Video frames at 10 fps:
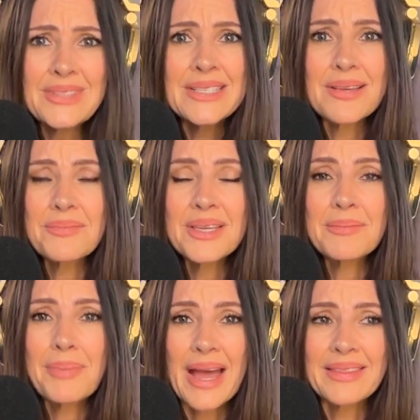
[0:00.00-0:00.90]

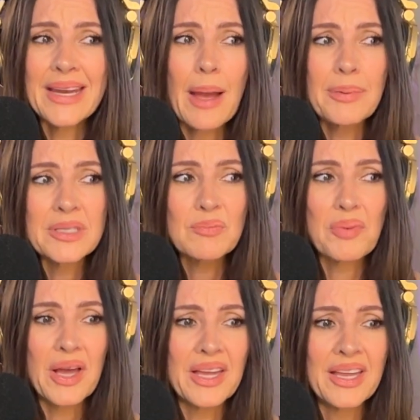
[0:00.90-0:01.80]
something bad that happens,
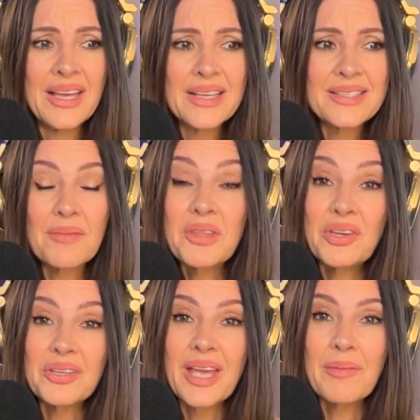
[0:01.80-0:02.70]
but something
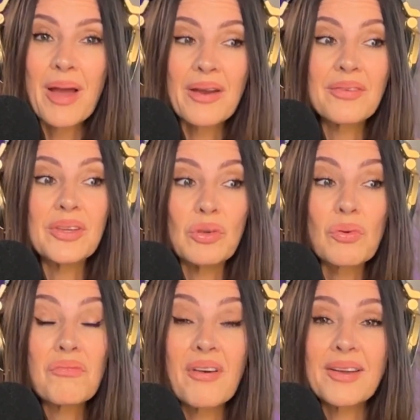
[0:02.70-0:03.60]
good came out of it, you
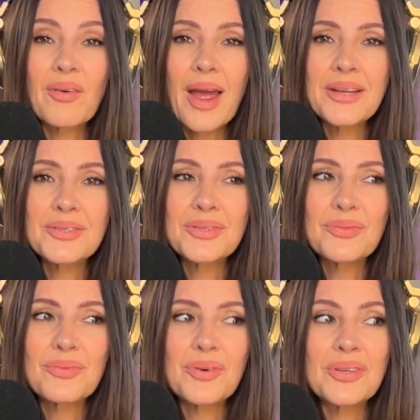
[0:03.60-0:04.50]
can find gratitude
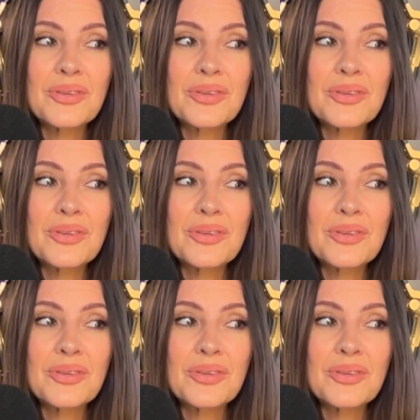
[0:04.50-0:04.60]
for.